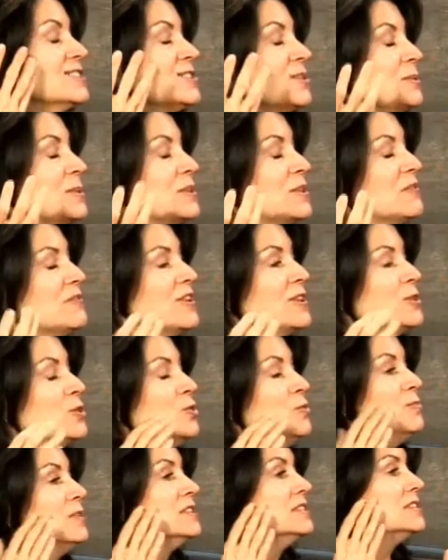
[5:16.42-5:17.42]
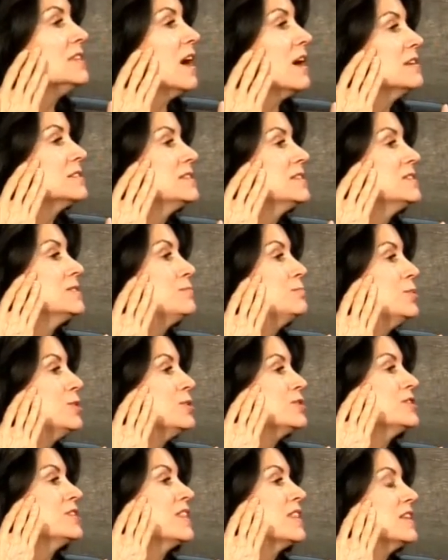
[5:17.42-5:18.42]
So what the Voluma does is
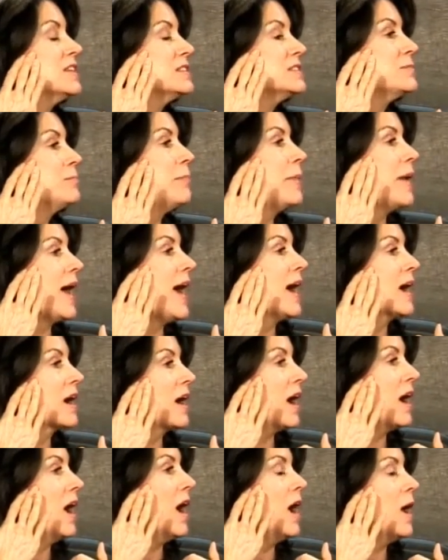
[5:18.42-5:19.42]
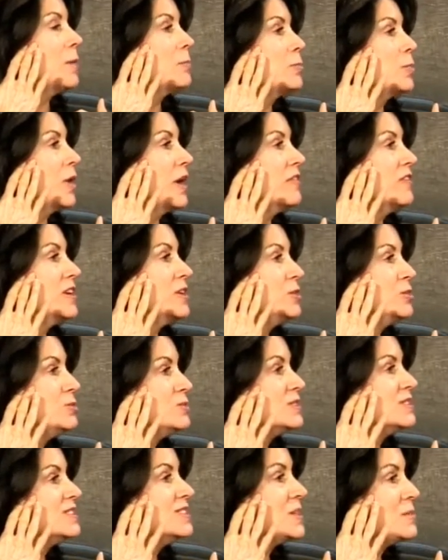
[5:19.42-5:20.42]
put this back up where it
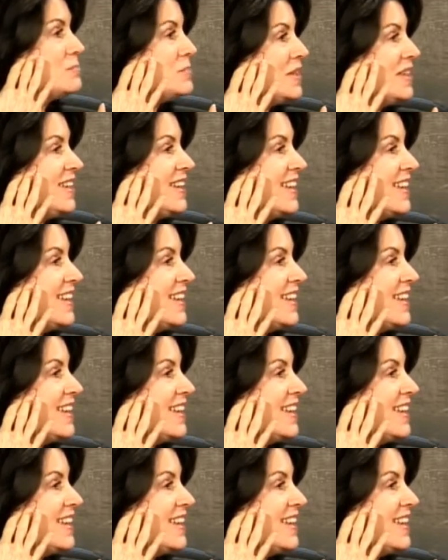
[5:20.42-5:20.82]
used to be.